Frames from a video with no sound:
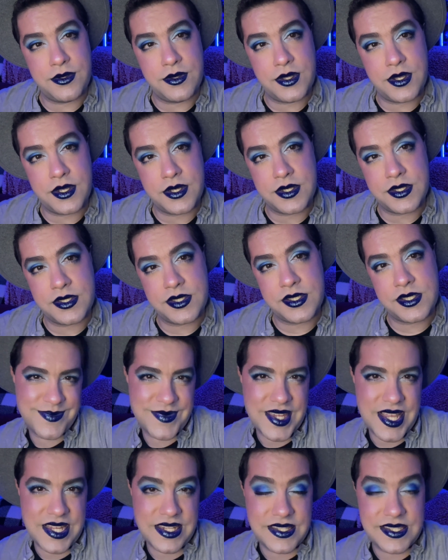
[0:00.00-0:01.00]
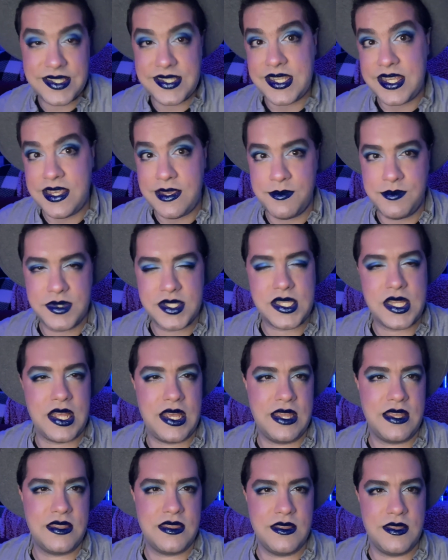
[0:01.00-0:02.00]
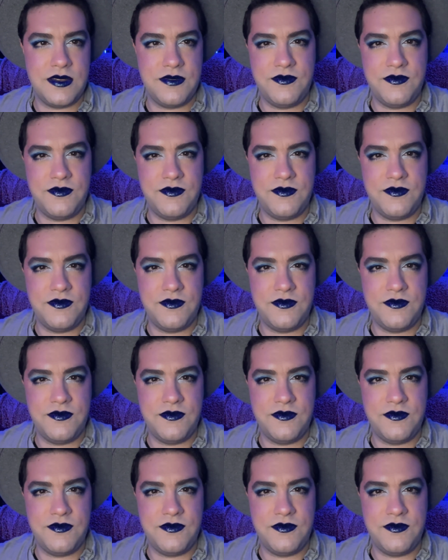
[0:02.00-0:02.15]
looks, it seems like the